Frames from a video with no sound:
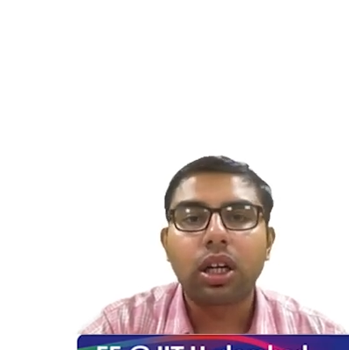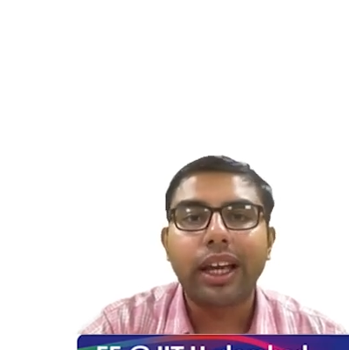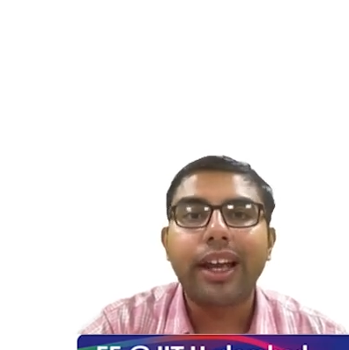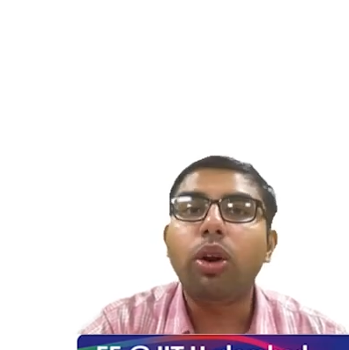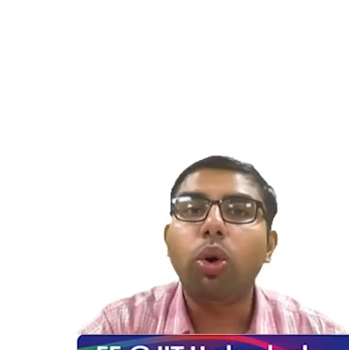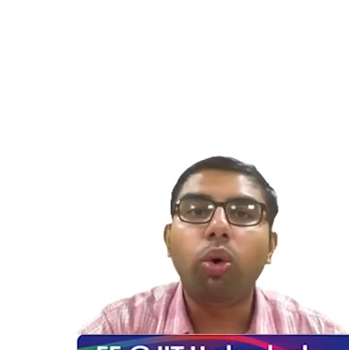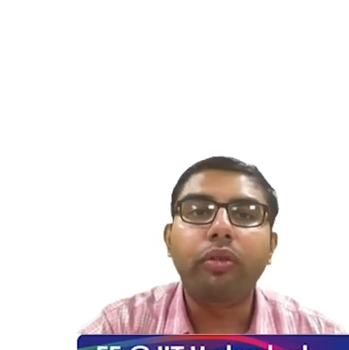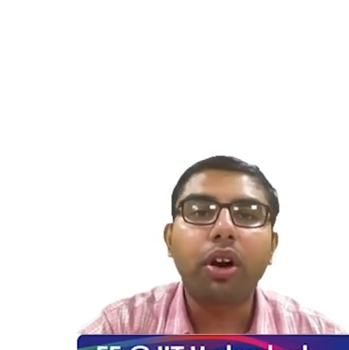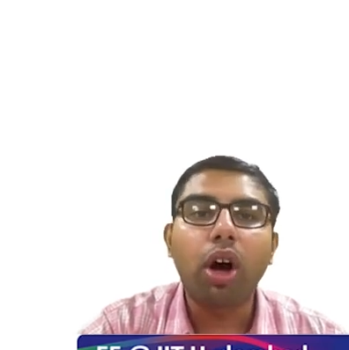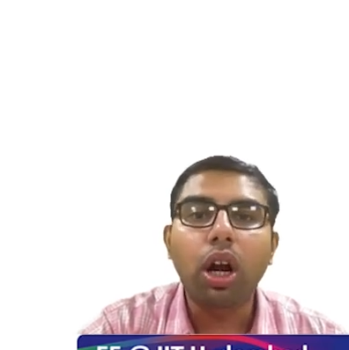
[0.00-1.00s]
in
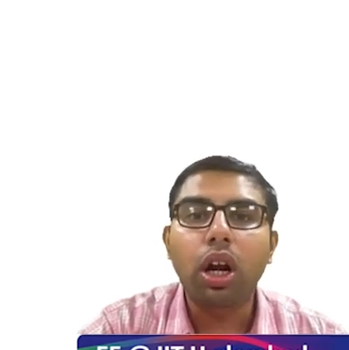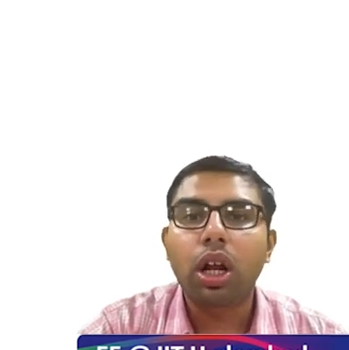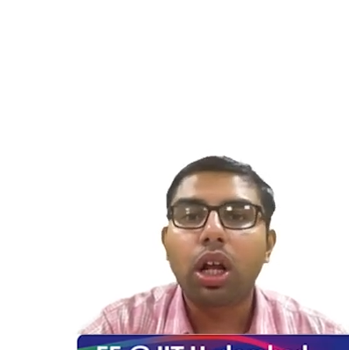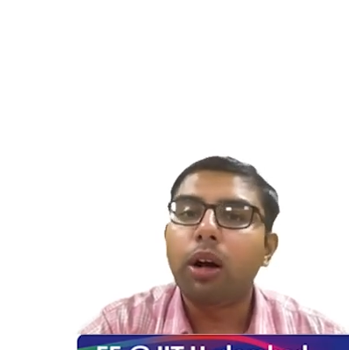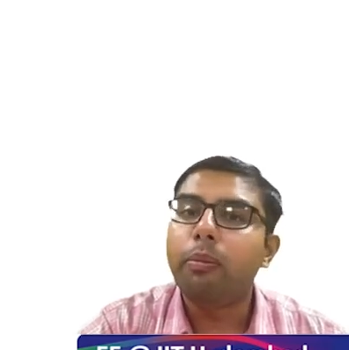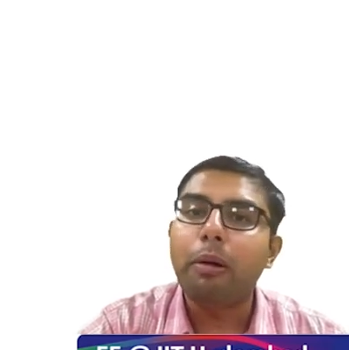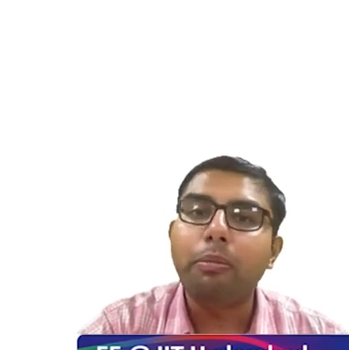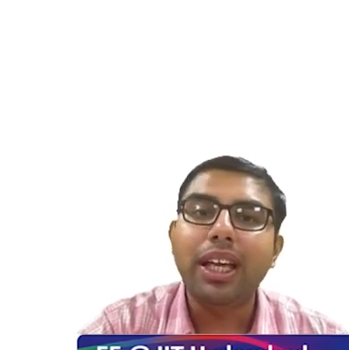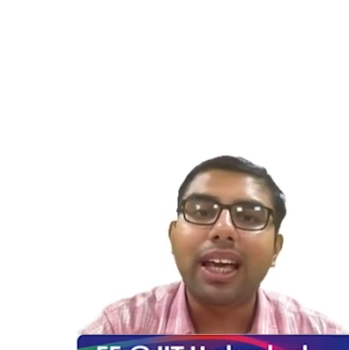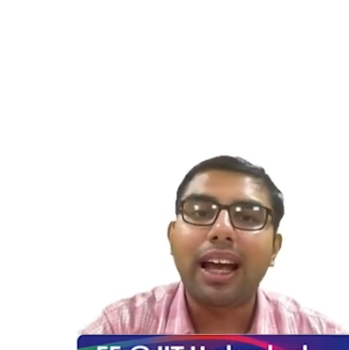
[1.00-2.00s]
overall
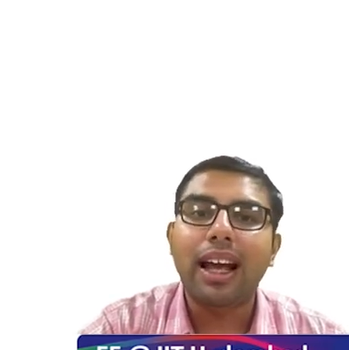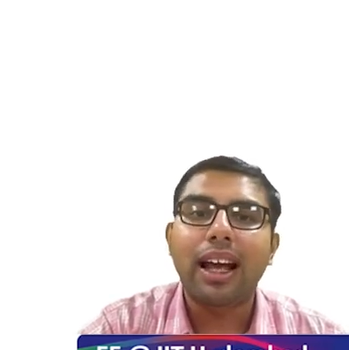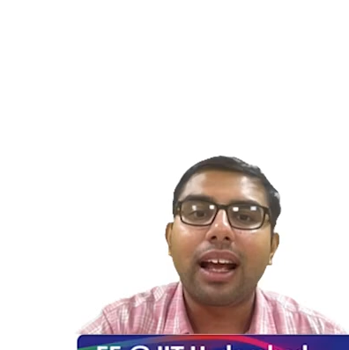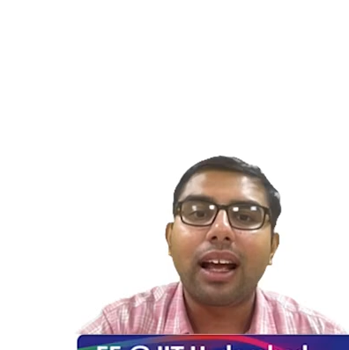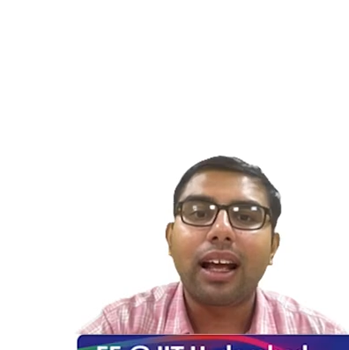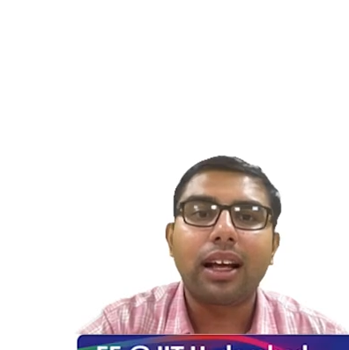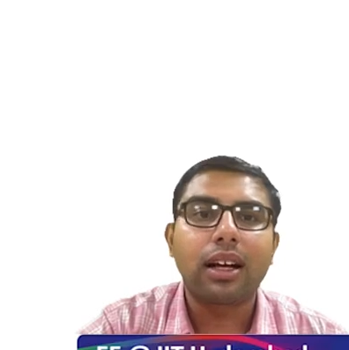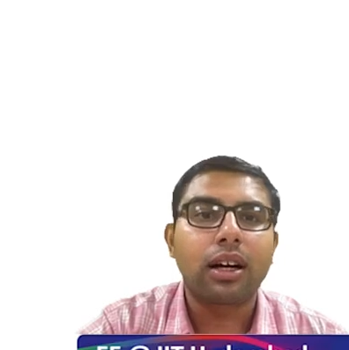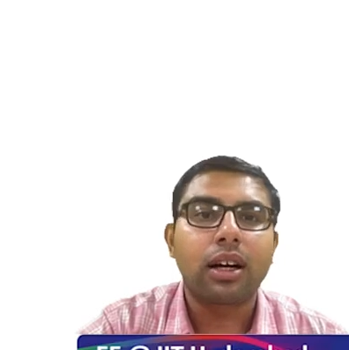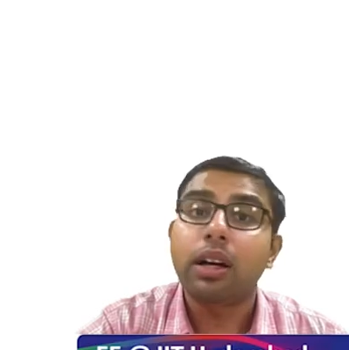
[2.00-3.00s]
memory
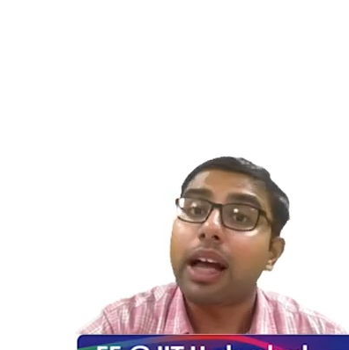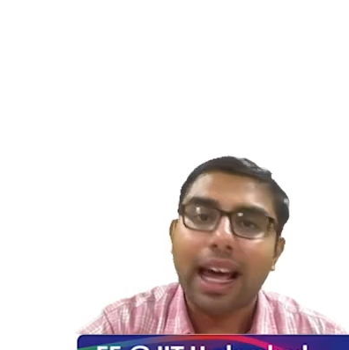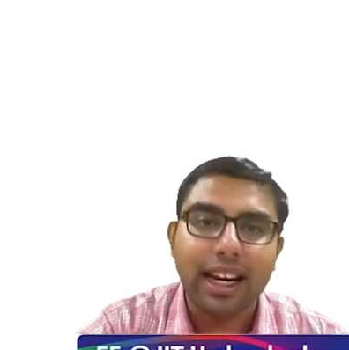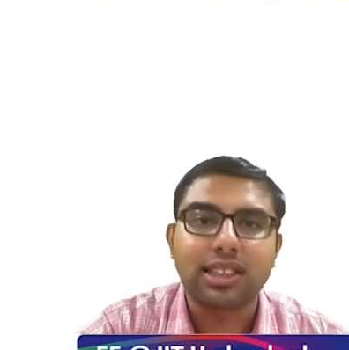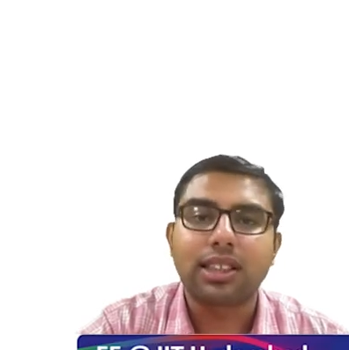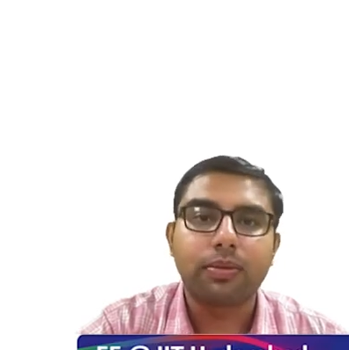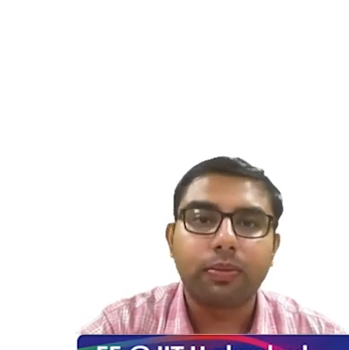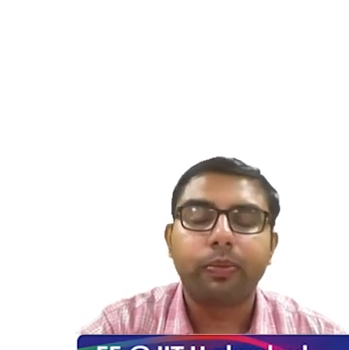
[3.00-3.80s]
arrays.